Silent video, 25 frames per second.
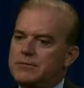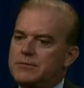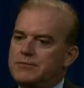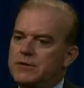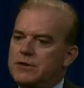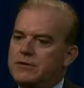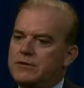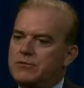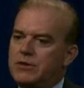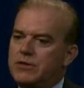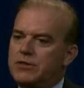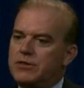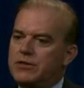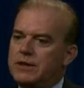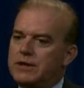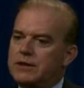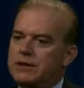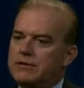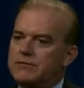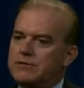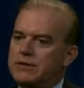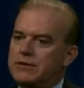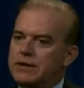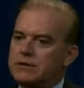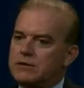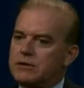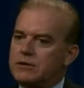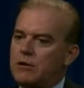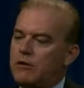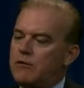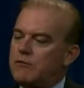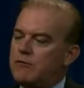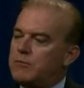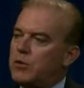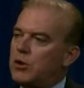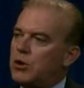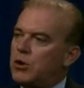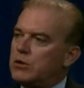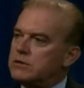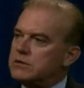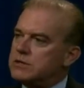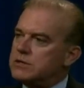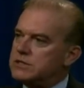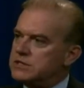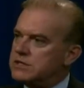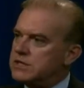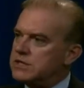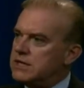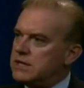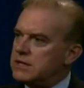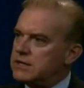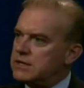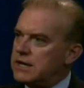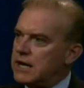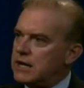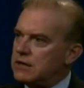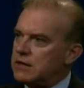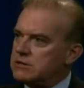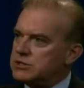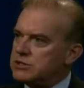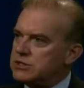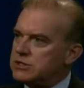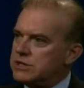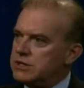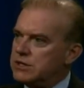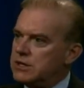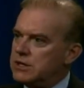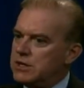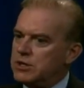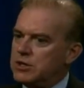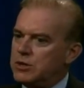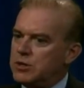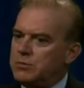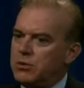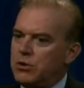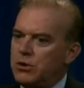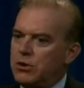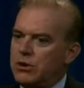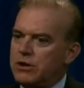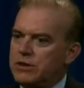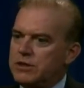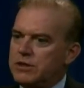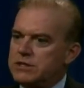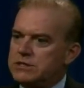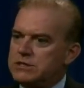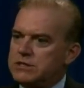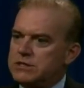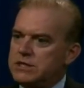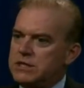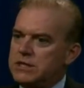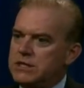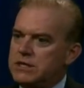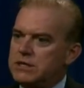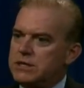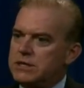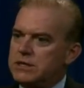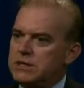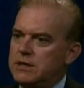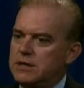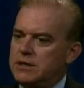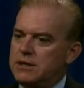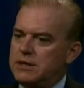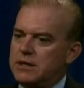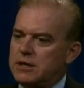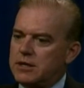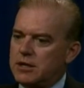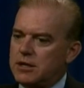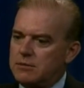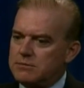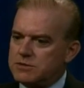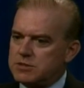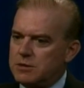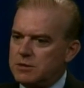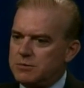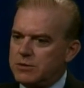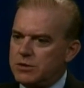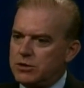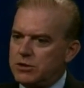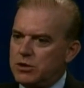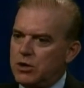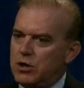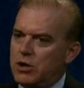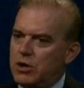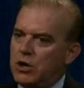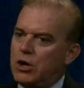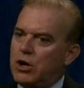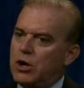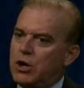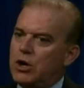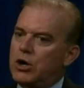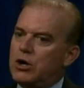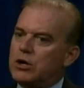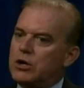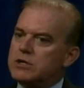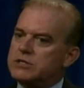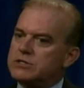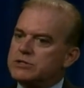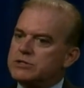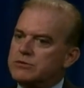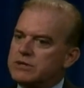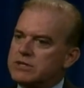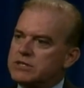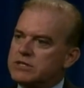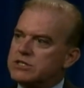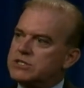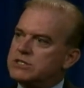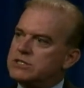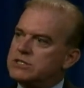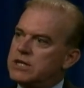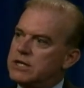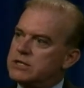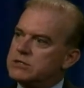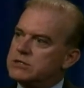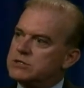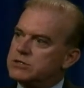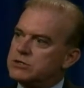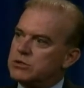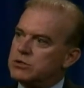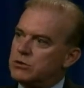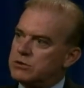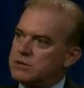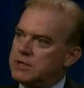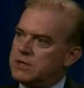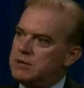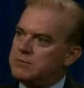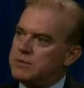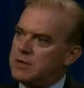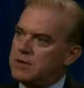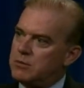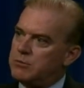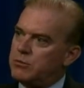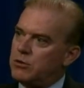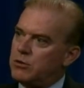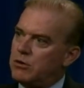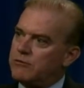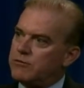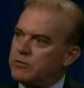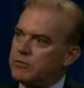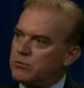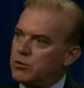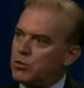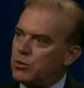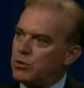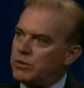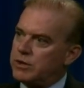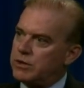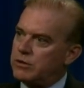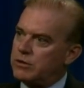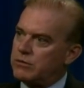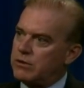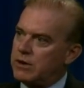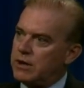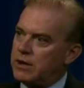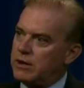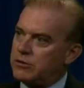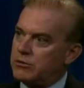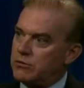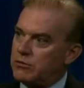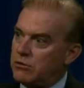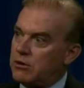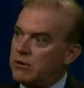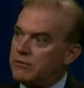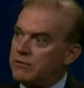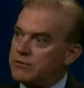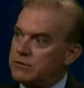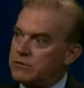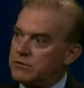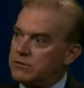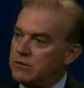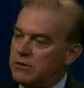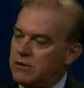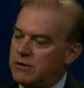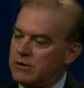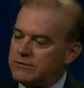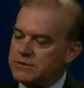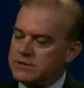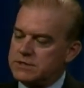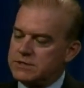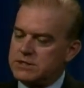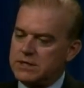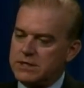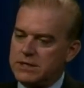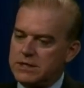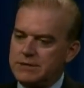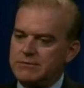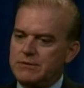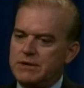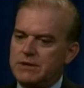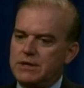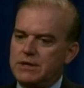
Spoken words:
if we think of that golf ball and the tee analogy, the part of the tee that comes up and hugs or extends to keep that ball from rolling around or off of the tee,